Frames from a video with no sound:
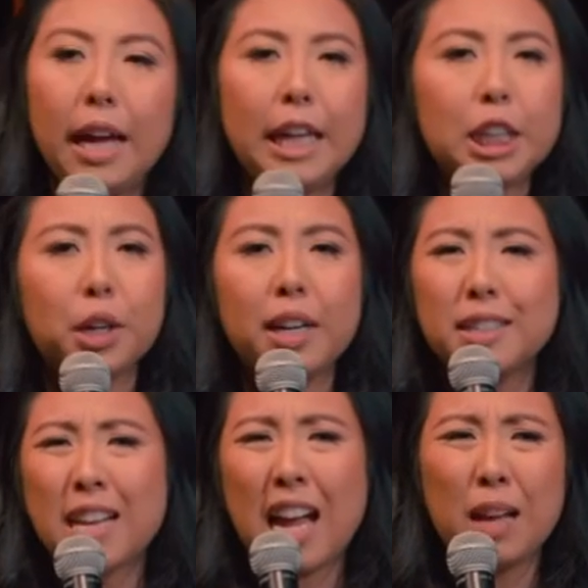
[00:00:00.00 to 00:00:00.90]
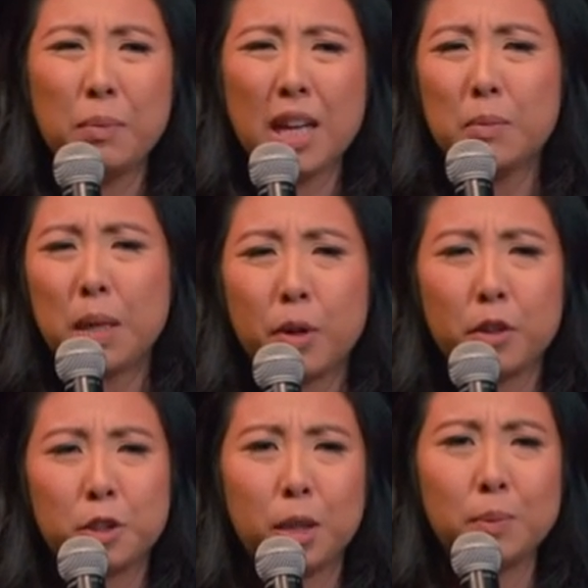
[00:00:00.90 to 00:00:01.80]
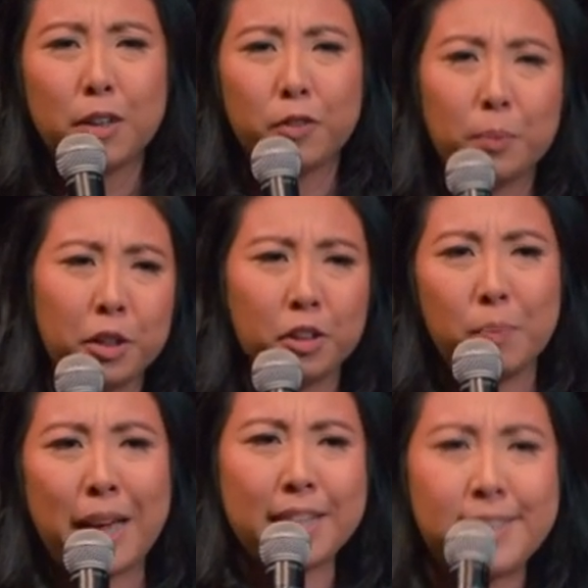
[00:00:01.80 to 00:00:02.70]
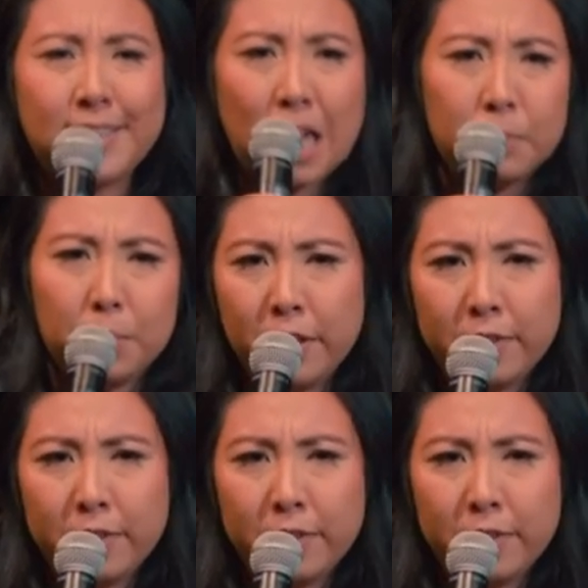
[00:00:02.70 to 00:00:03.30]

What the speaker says: He tried to tie me up. My brother jumped out from under the bed, stabbed him in the